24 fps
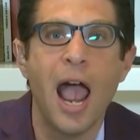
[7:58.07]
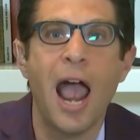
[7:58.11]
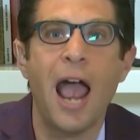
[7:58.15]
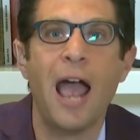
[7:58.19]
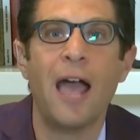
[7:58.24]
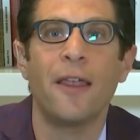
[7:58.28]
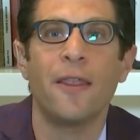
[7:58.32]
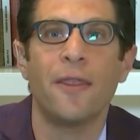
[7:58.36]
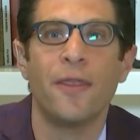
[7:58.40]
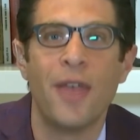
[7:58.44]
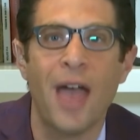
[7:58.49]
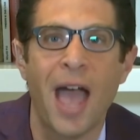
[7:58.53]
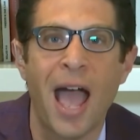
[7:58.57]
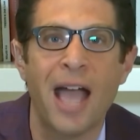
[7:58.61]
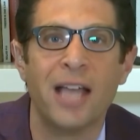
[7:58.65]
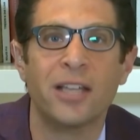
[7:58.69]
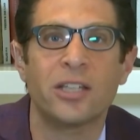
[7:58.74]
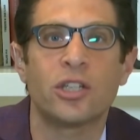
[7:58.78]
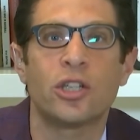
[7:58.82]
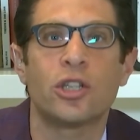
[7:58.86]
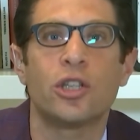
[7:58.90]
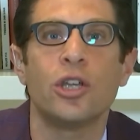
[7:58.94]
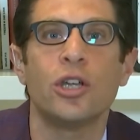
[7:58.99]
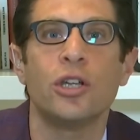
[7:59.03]
And
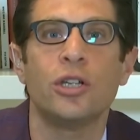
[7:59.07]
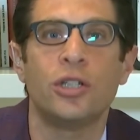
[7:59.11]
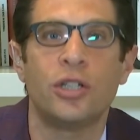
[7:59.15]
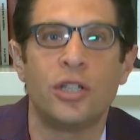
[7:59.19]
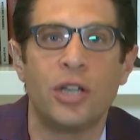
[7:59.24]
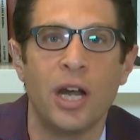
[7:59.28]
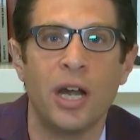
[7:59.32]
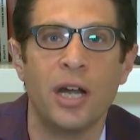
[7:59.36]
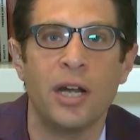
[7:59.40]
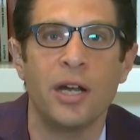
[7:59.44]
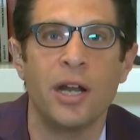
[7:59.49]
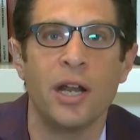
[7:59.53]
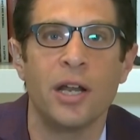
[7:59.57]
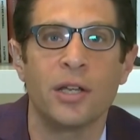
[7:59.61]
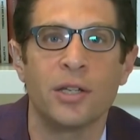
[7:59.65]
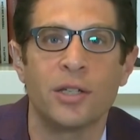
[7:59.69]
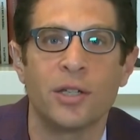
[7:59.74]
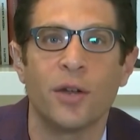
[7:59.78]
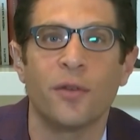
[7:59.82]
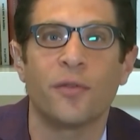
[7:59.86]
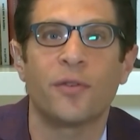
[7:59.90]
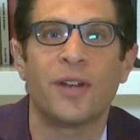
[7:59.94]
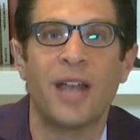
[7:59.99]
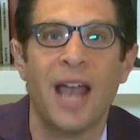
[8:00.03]
that's the
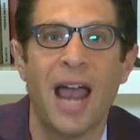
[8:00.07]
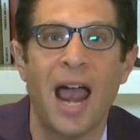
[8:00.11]
genius of